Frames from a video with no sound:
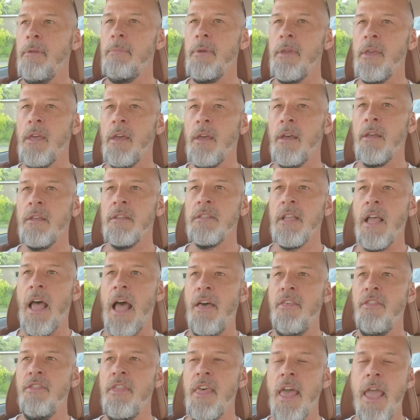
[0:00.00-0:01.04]
because
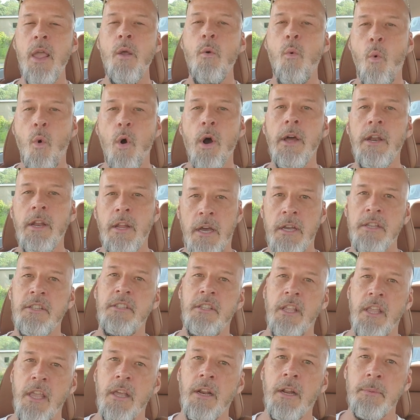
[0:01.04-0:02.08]
they want us
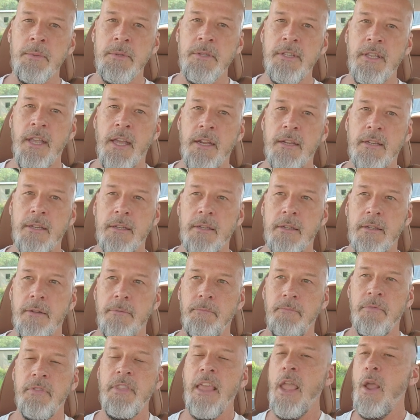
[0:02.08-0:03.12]
to get upset.
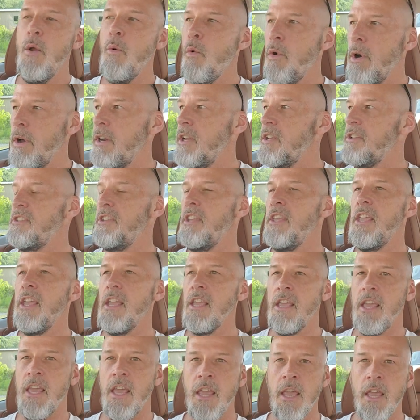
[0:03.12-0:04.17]
They want us to
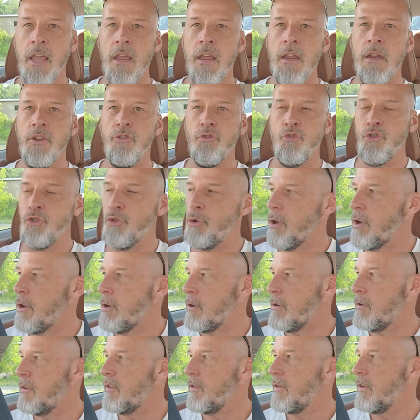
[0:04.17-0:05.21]
get keyed and
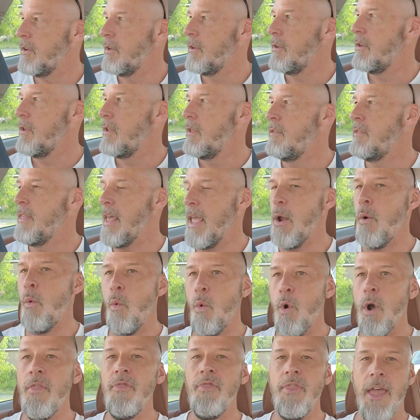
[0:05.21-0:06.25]
triggered. They
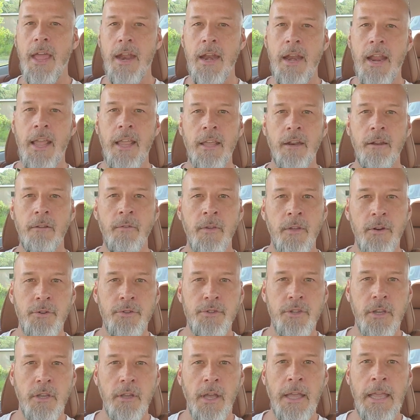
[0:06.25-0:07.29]
want that negative
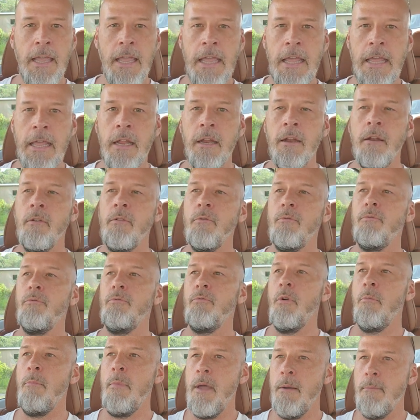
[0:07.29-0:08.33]
energy. Again,
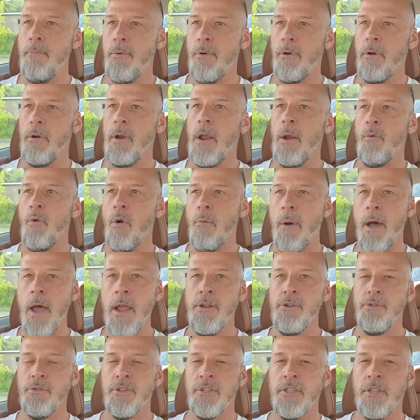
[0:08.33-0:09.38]
remember and
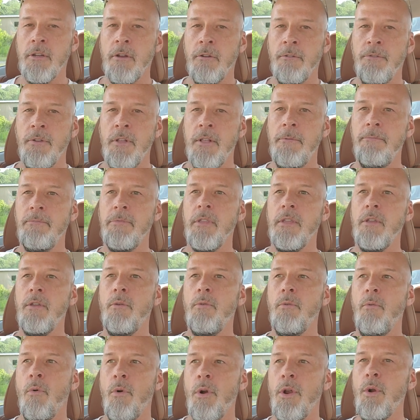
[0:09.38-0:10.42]
remind yourself,
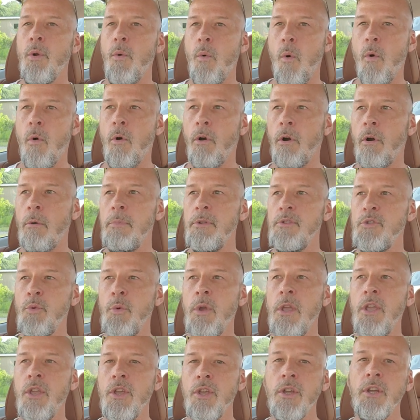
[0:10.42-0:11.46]
we're in a war
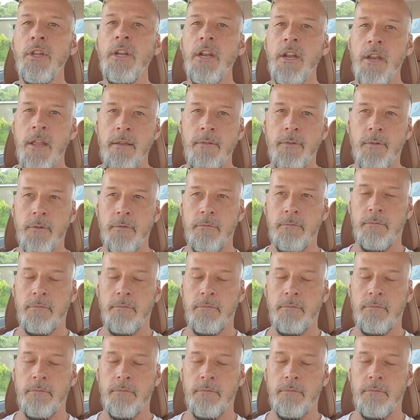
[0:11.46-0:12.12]
between good and evil.